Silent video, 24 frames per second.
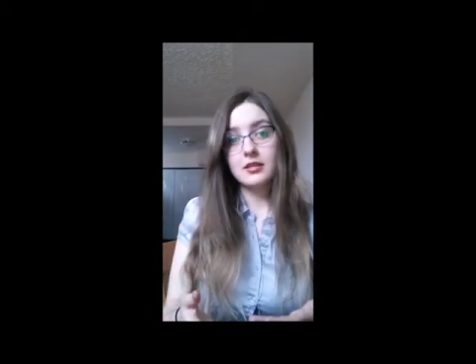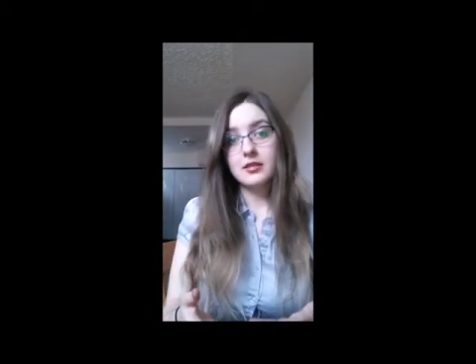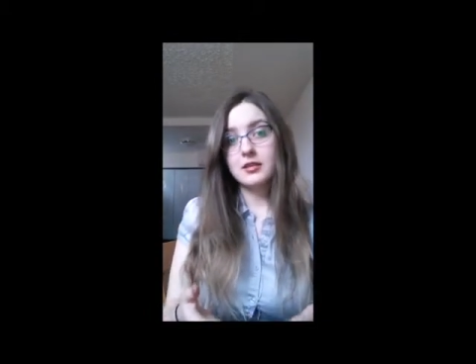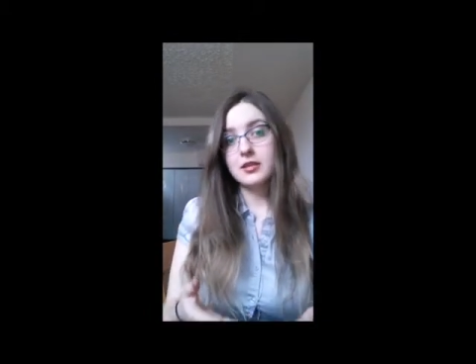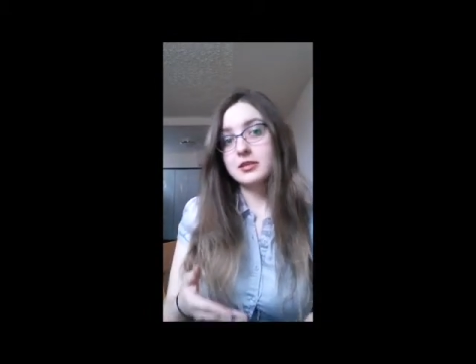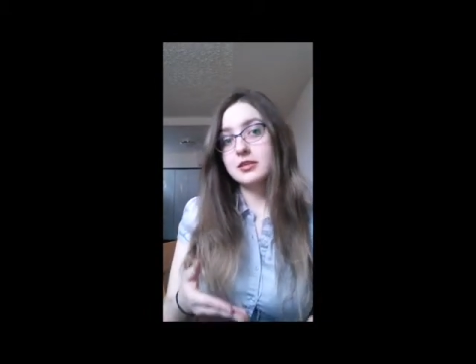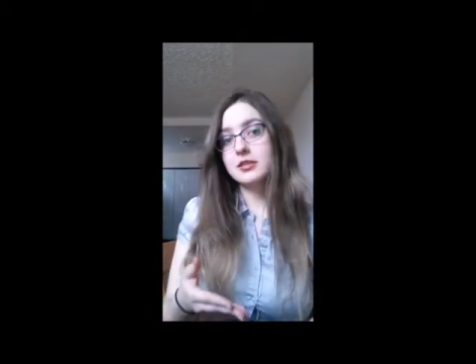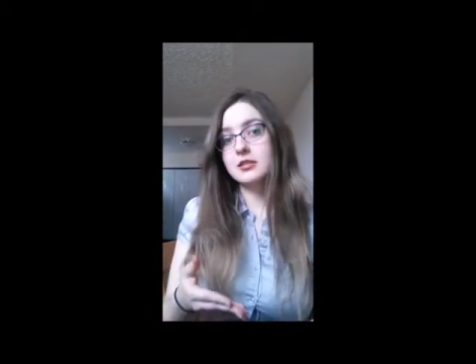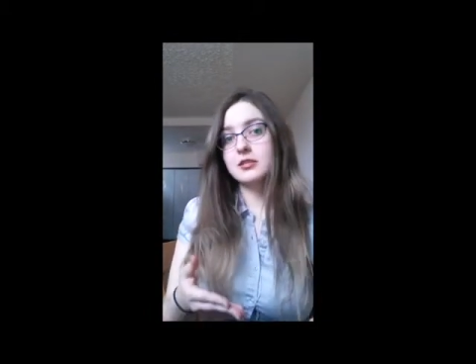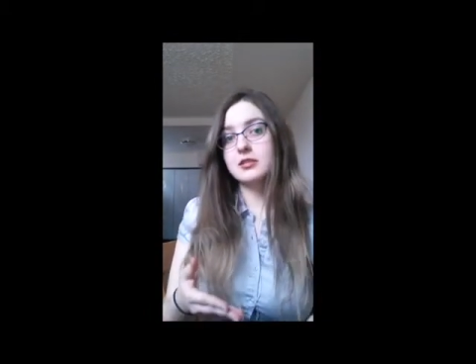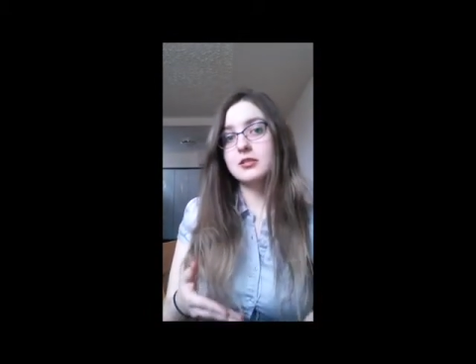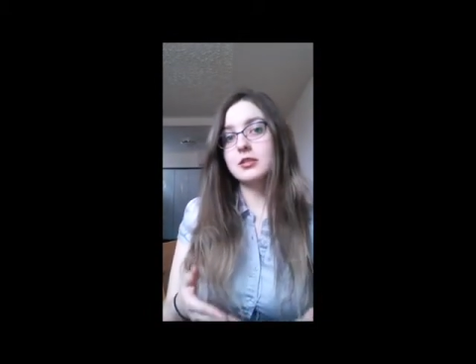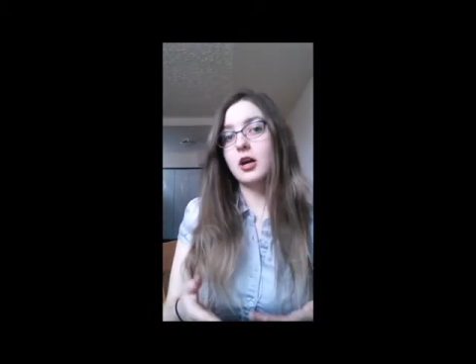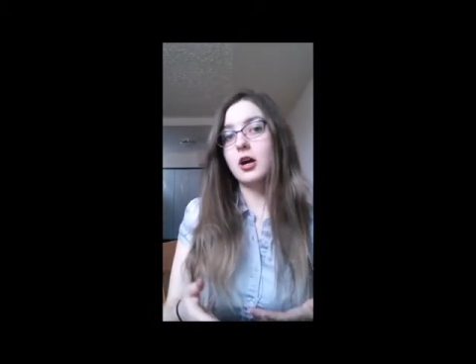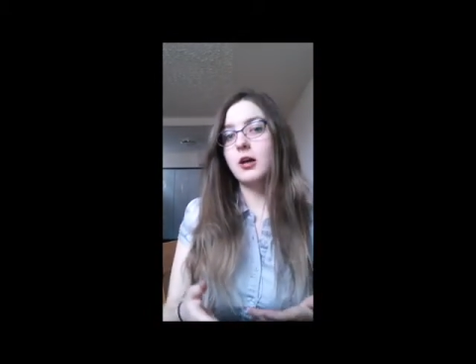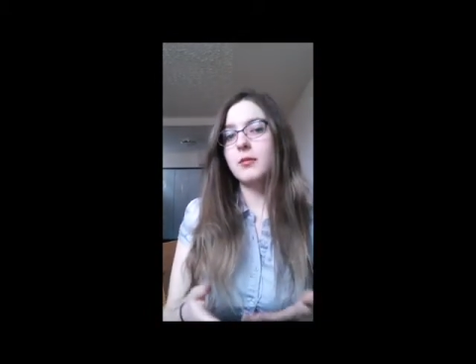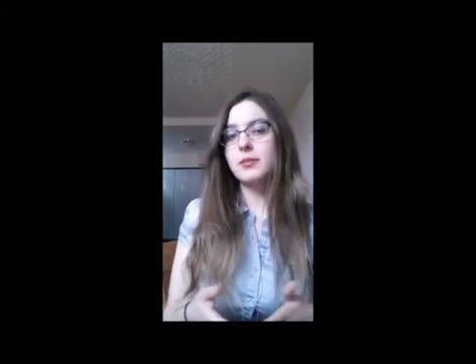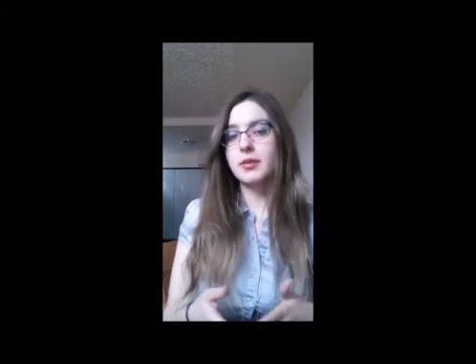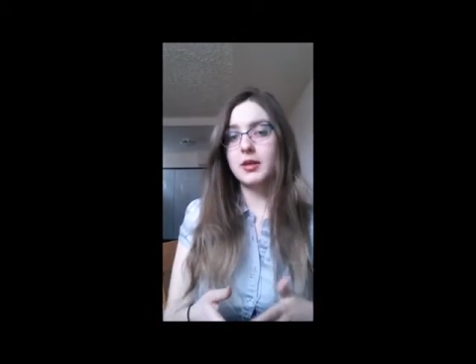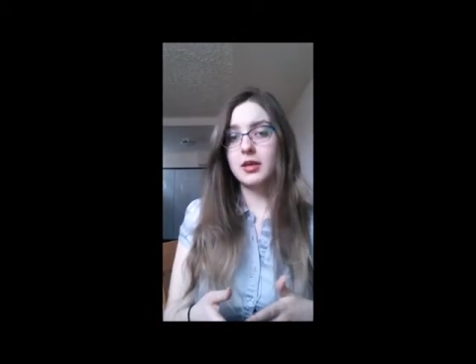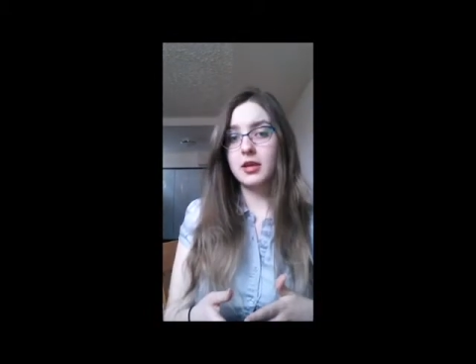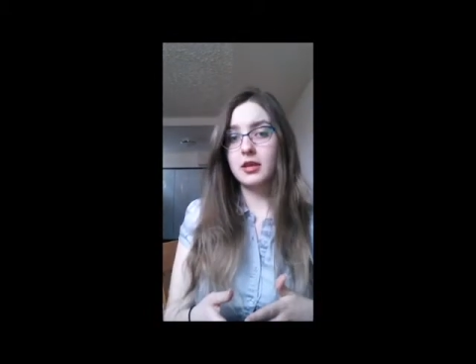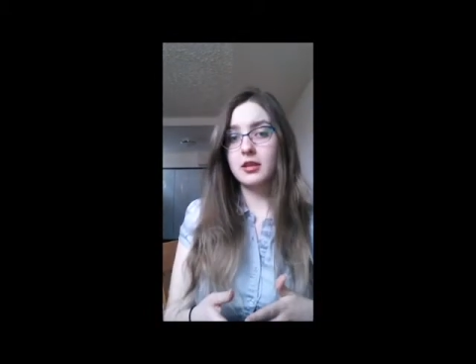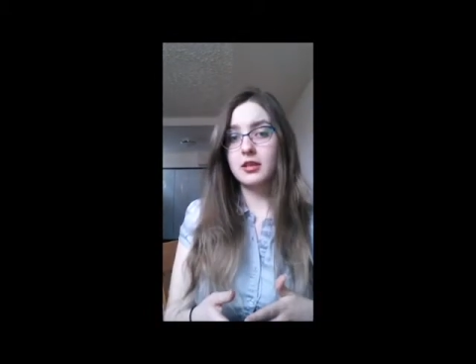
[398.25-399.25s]
This is a
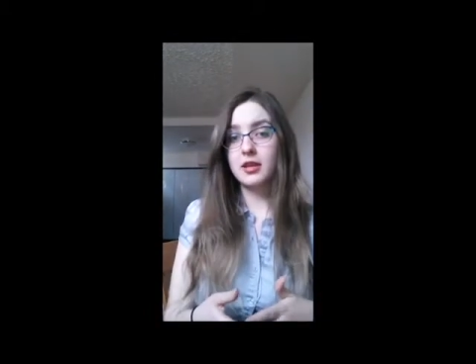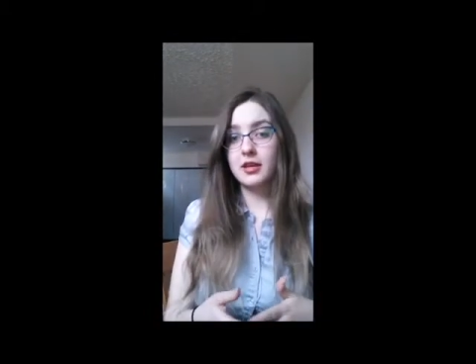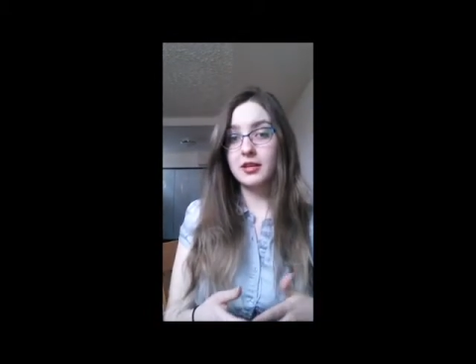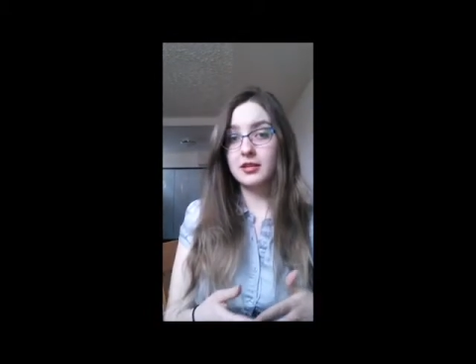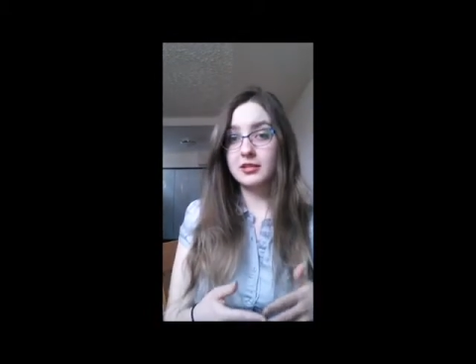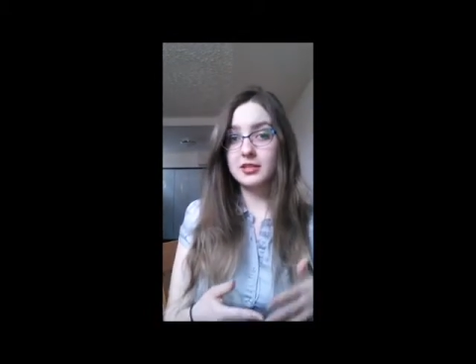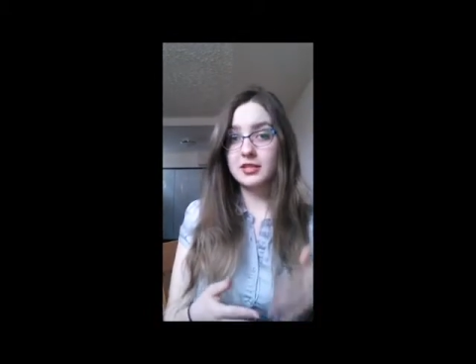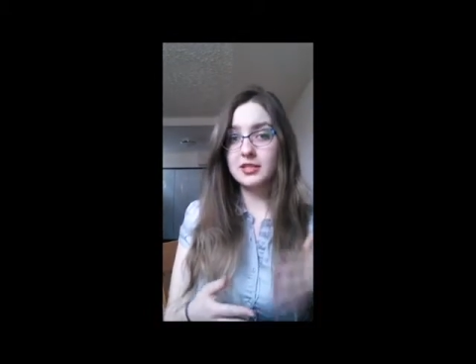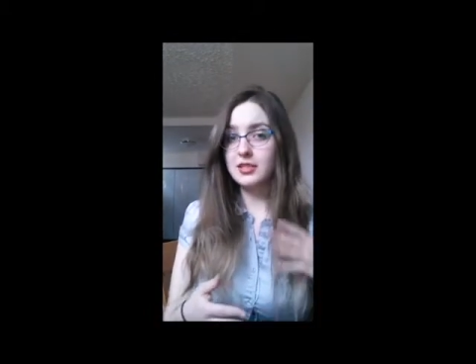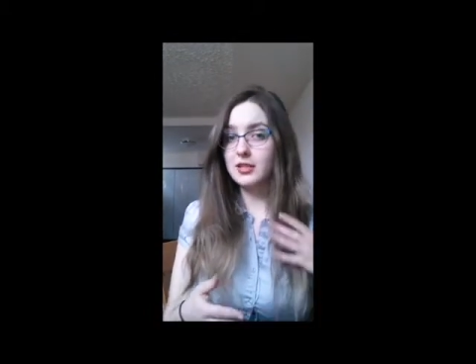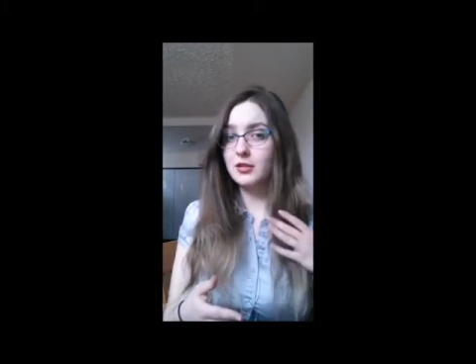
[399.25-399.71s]
topic that is